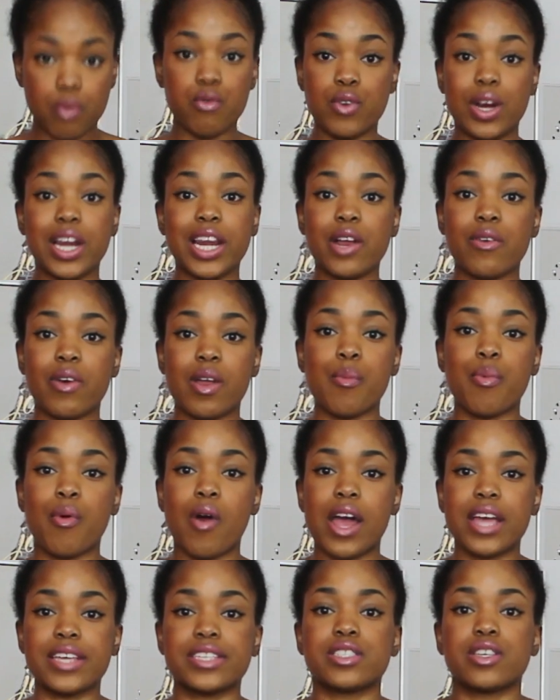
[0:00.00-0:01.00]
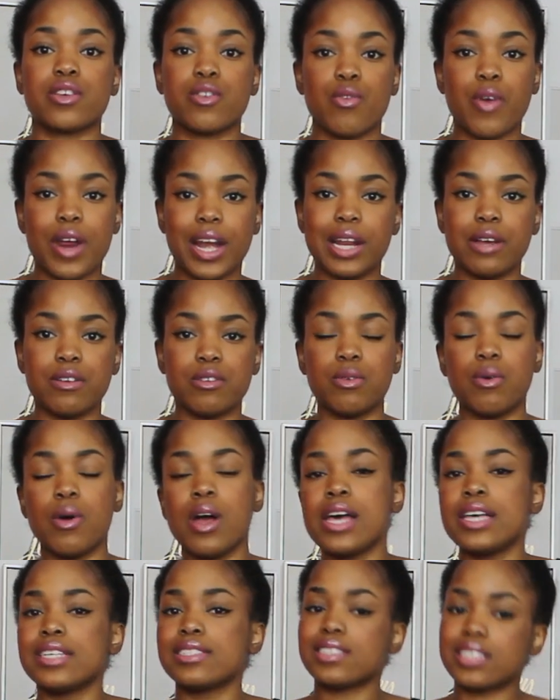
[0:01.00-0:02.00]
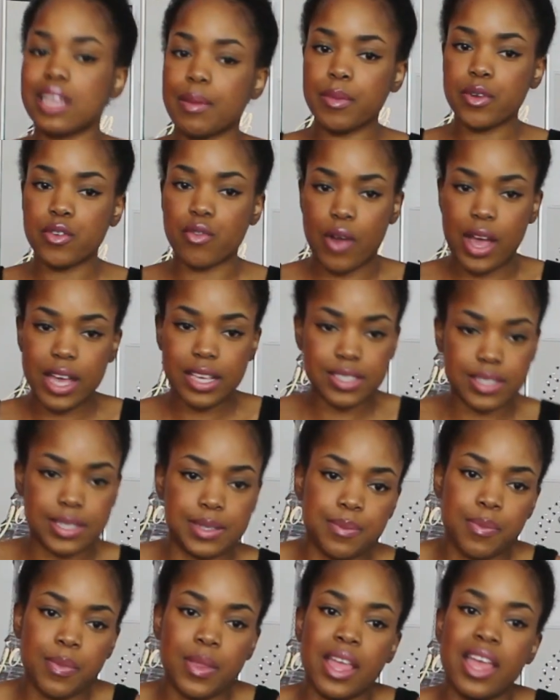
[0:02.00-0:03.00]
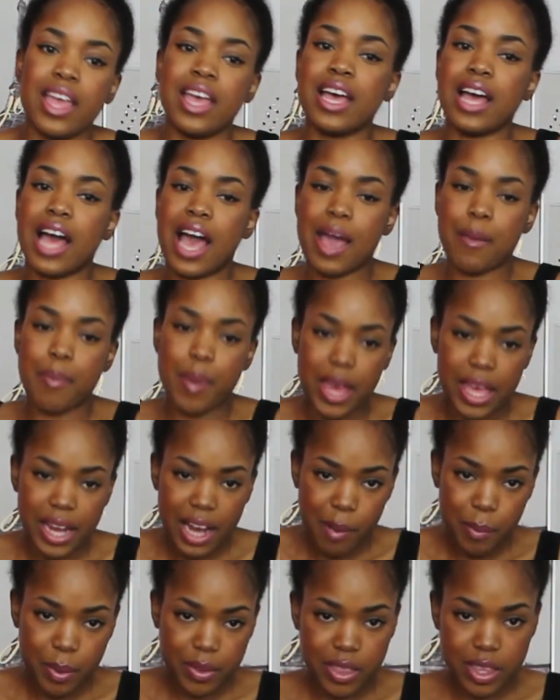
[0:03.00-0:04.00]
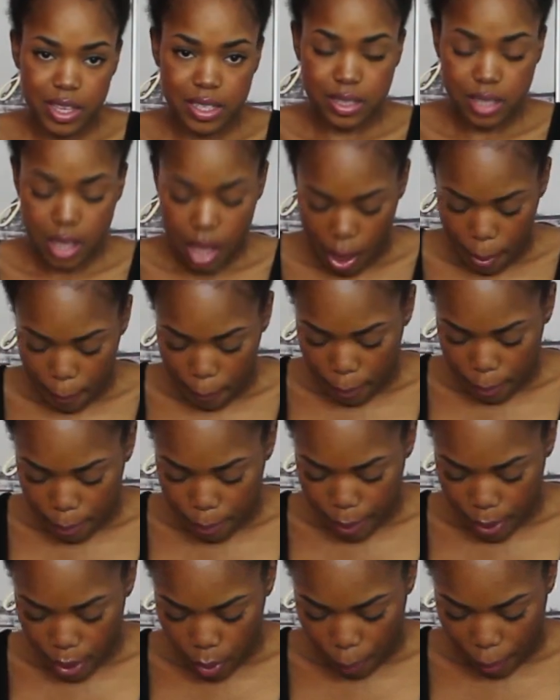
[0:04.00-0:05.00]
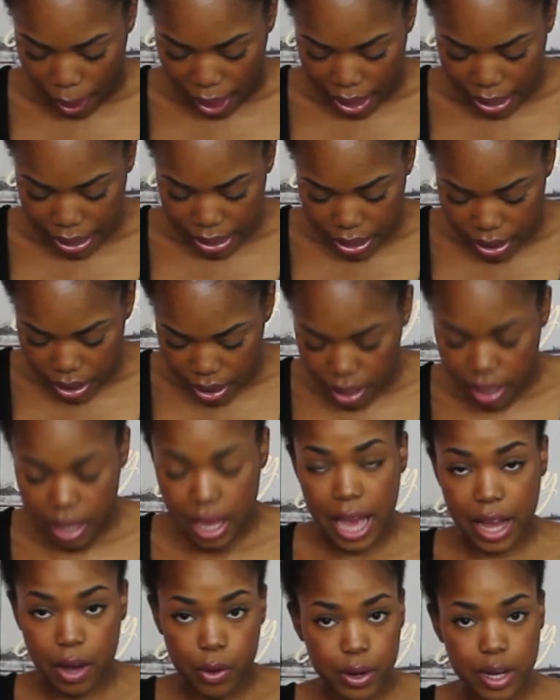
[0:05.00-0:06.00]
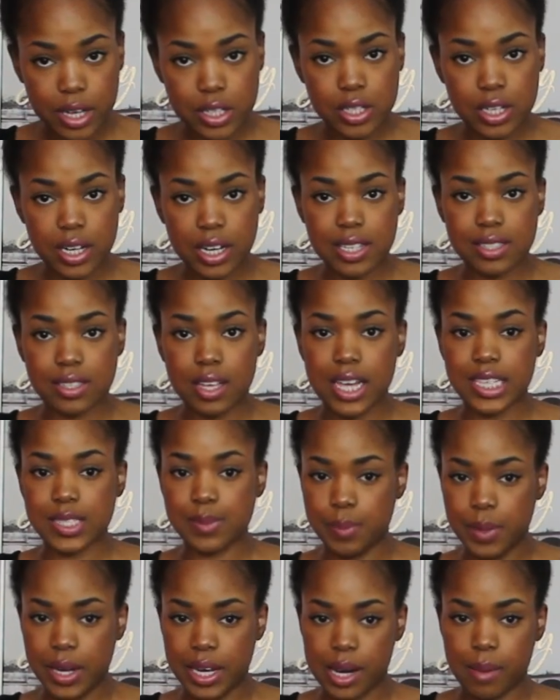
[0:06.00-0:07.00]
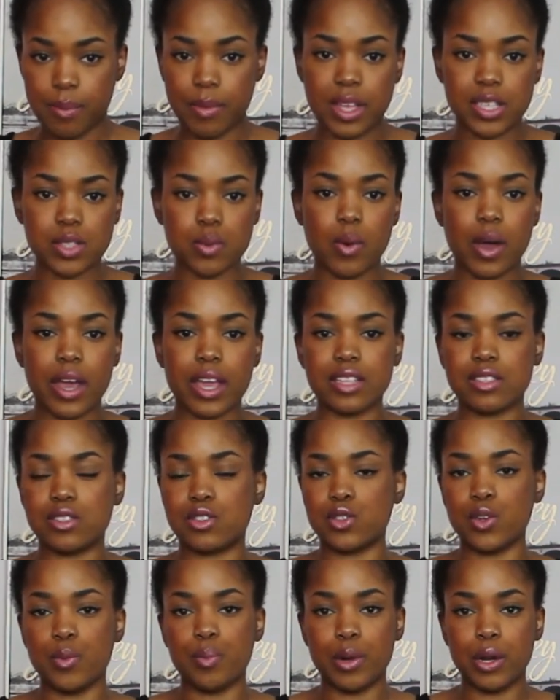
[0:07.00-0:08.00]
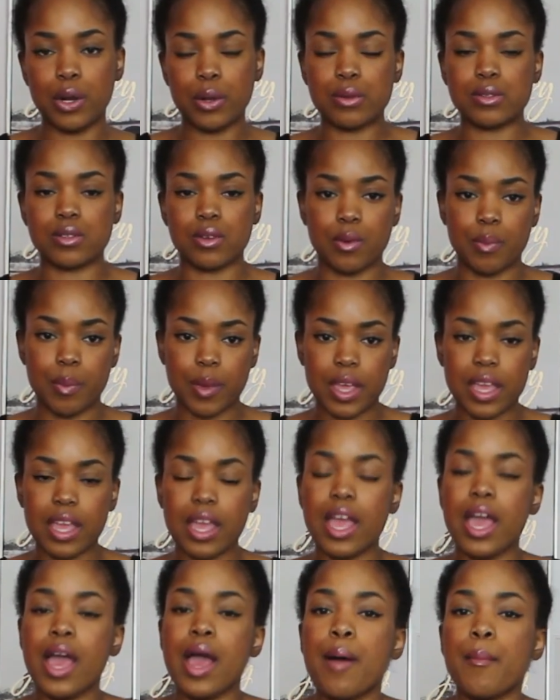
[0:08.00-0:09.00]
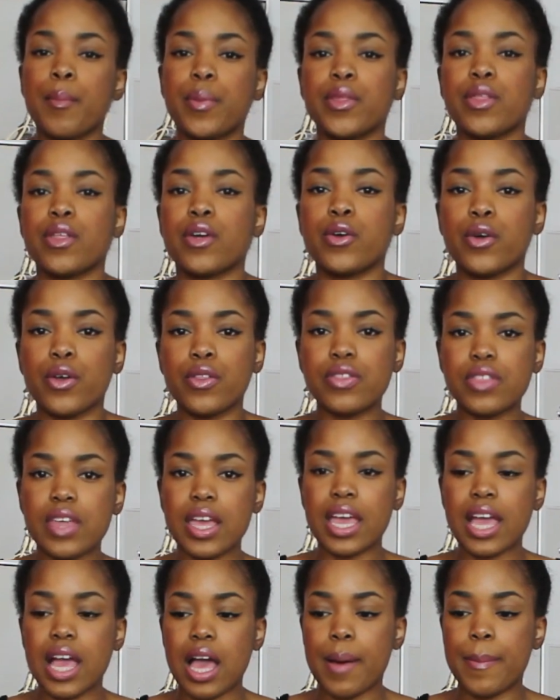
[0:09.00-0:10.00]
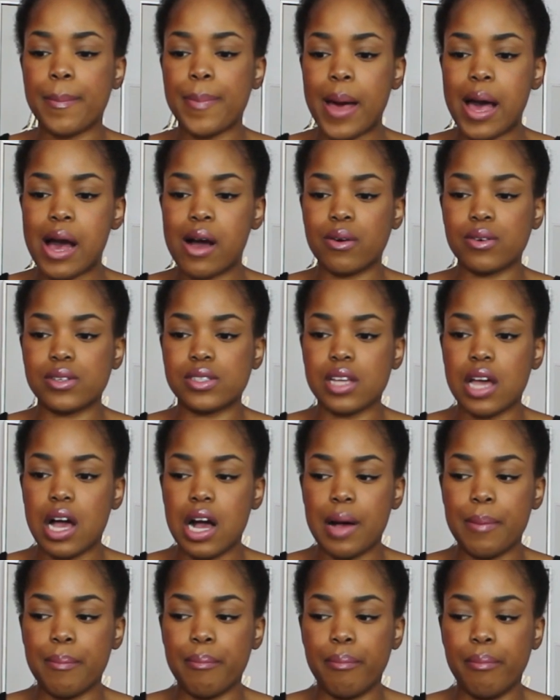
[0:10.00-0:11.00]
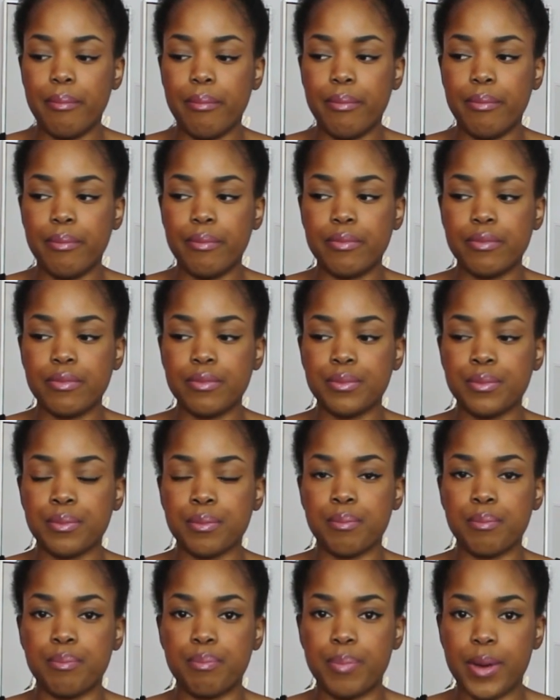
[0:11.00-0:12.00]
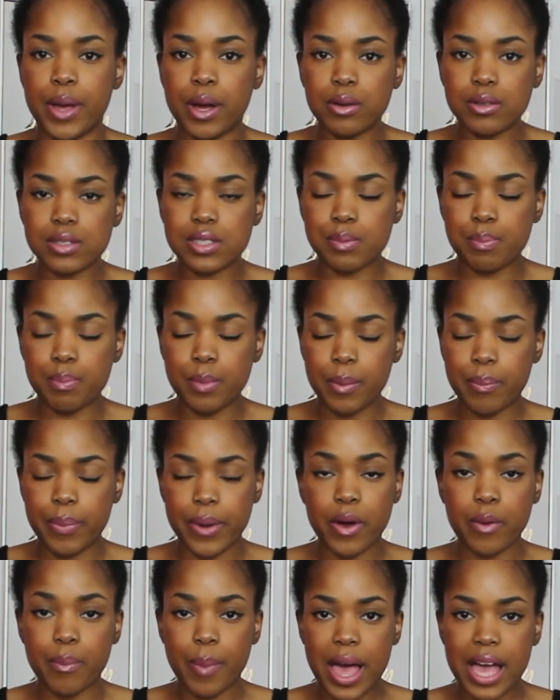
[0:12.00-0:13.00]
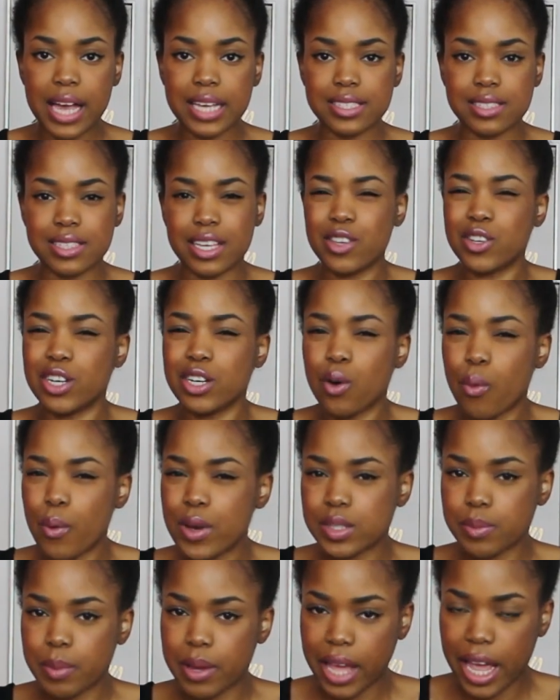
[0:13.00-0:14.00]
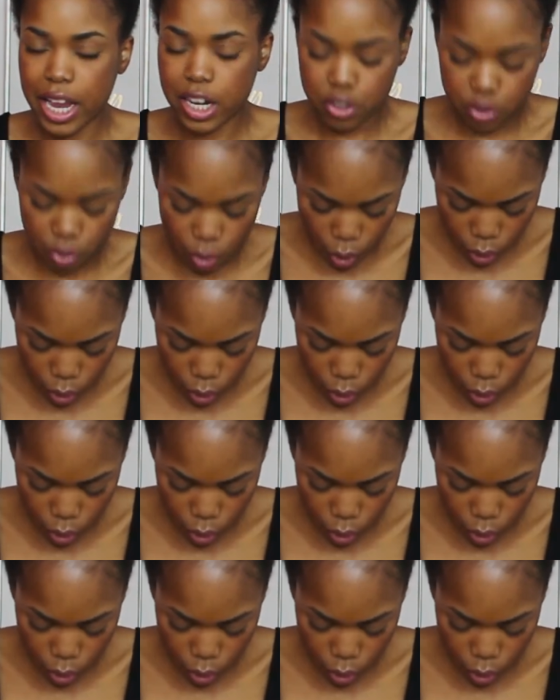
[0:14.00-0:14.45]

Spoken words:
Really great price. Great little summer dress. I paired it up with this belt bag. I got it in a size medium. That's why it's super loose on me. But the good thing about belt bags is that you can always make extra